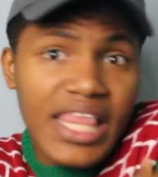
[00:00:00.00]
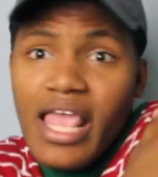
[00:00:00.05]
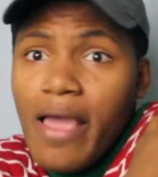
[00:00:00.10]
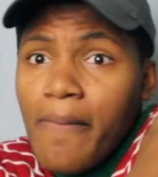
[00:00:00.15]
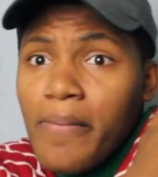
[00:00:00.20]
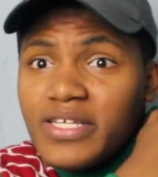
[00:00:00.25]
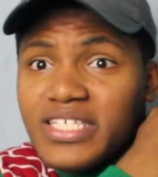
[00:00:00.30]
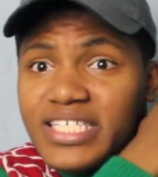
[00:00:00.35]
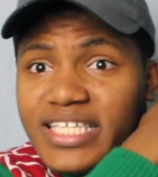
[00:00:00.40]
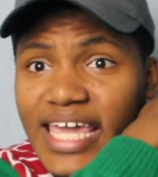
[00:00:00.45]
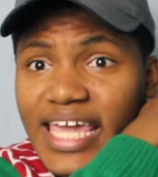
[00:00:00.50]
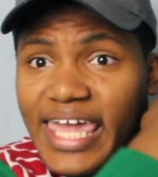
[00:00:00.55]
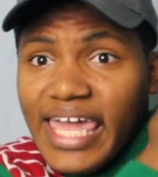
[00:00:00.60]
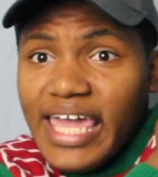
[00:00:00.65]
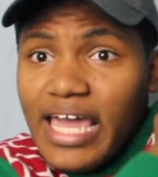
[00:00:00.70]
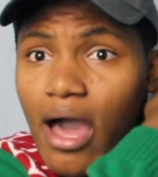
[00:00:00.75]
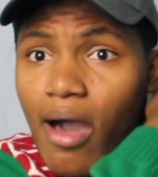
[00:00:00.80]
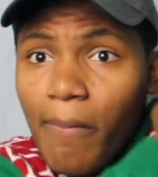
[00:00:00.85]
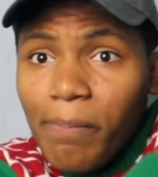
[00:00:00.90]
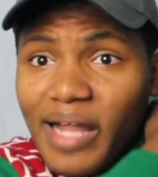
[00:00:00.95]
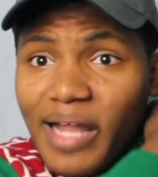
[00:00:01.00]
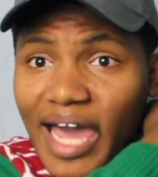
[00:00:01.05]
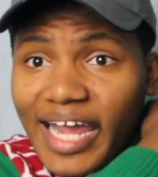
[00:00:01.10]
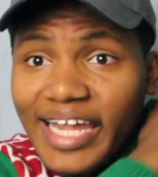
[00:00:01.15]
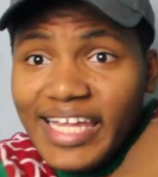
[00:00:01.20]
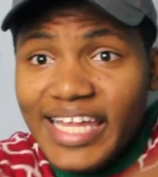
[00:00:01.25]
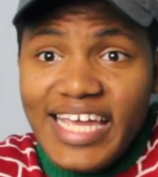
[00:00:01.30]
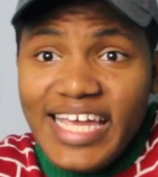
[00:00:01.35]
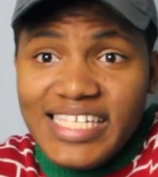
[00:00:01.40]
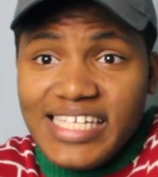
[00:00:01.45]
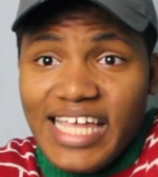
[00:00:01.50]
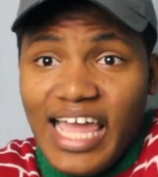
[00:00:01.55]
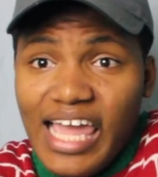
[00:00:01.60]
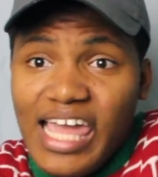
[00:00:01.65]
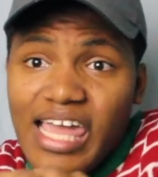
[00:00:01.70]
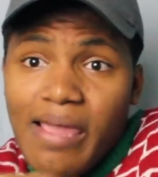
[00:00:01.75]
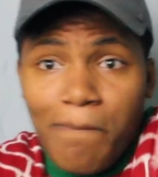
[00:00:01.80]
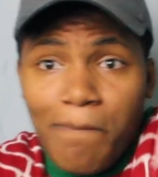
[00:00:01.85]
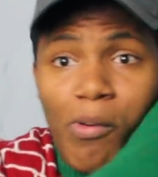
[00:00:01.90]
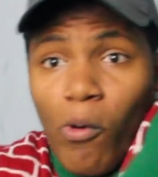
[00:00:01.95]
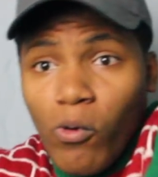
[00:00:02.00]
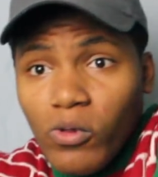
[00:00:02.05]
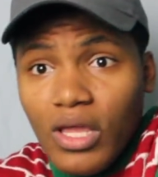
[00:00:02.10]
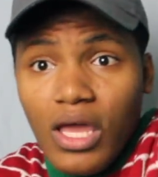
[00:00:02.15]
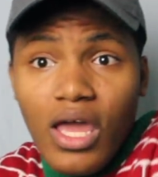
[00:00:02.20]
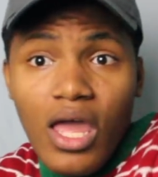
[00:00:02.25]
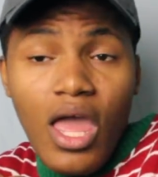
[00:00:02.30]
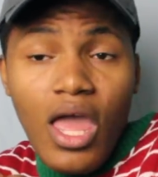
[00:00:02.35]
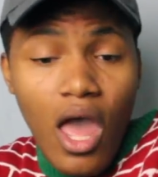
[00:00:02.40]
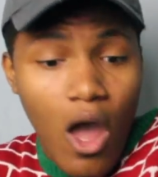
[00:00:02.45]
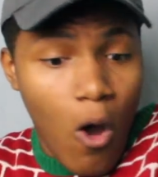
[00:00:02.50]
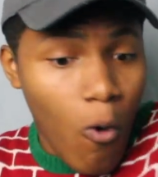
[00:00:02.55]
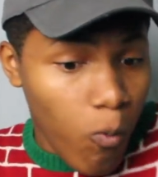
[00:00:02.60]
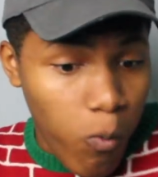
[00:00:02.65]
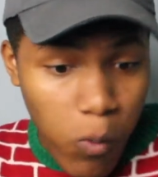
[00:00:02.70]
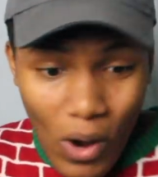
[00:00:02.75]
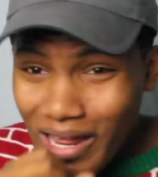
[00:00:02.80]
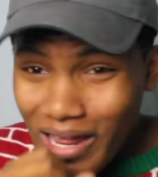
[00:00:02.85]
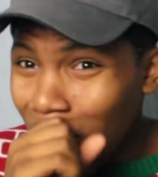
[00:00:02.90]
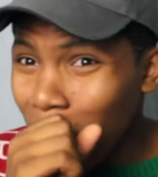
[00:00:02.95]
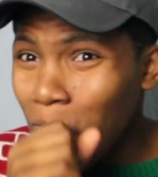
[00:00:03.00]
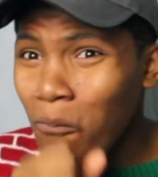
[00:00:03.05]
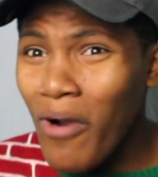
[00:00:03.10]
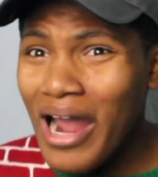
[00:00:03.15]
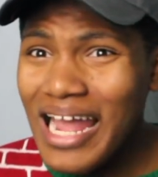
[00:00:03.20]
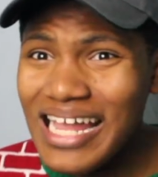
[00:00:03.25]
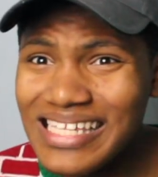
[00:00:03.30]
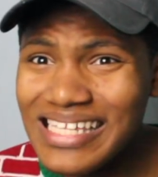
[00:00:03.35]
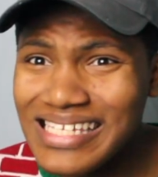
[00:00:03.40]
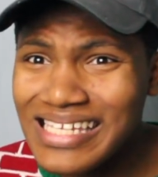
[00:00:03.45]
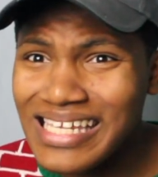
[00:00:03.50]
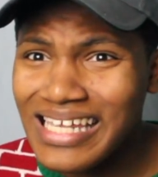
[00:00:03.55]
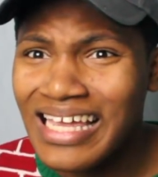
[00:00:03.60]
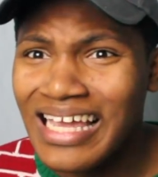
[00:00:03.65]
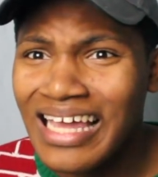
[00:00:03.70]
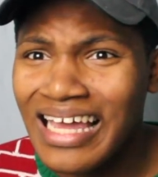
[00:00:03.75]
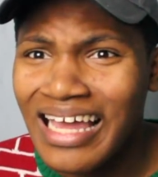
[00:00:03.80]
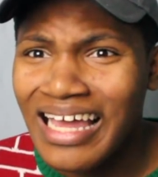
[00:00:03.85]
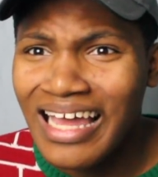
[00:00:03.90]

It was sticking up like this, and he pulled. What?